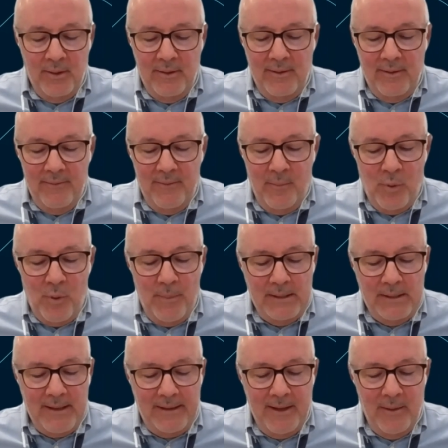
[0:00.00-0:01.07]
Two of the things
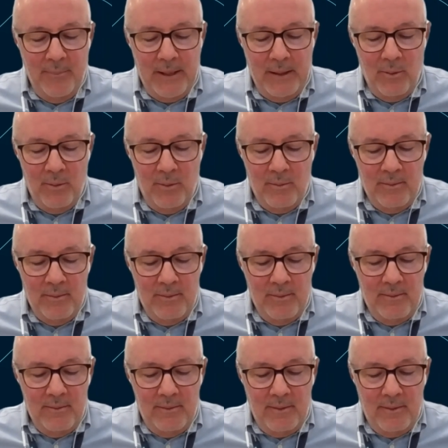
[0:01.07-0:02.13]
that you mentioned are very
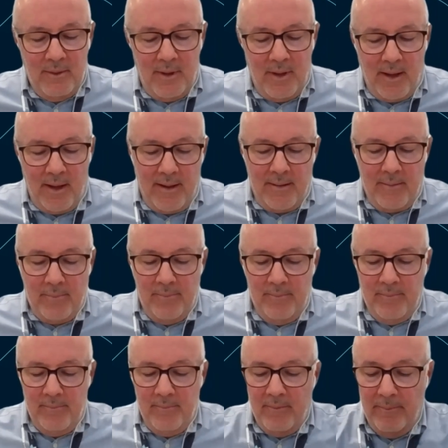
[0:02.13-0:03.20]
important. So
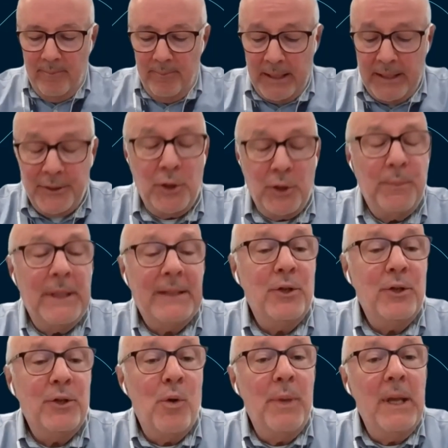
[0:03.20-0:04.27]

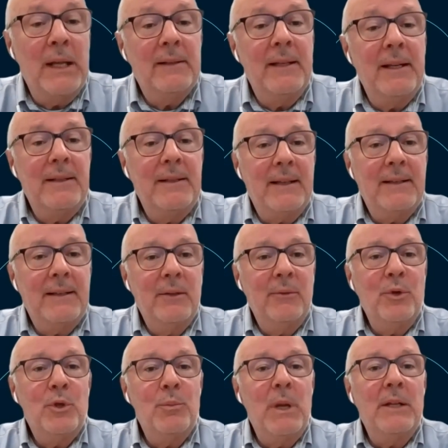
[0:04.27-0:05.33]
let's start
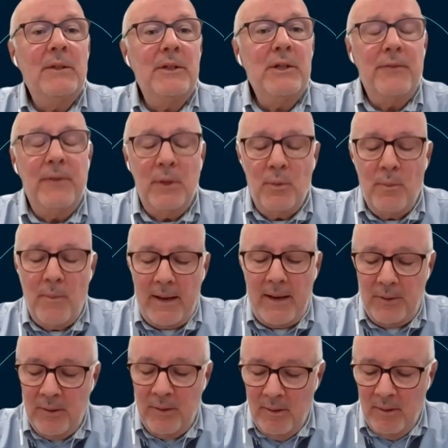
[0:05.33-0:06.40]
off with
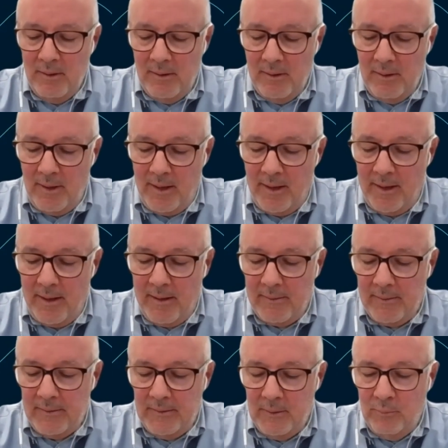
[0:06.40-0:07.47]
selling expenses of
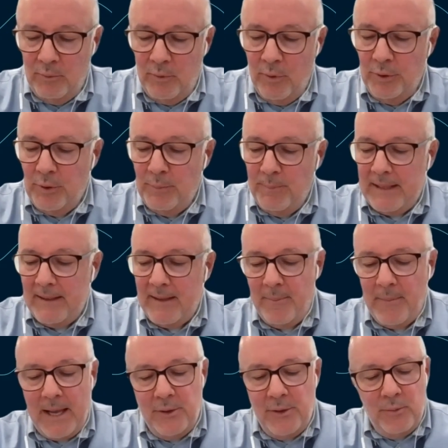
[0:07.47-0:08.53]
individual
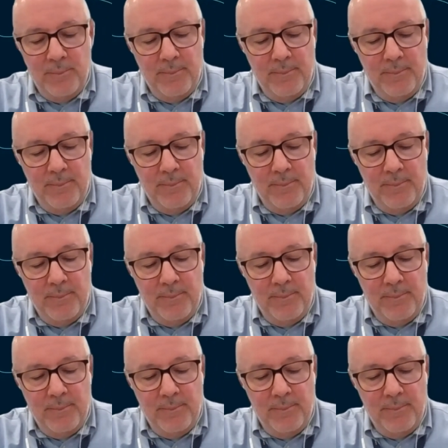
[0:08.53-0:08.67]
plans.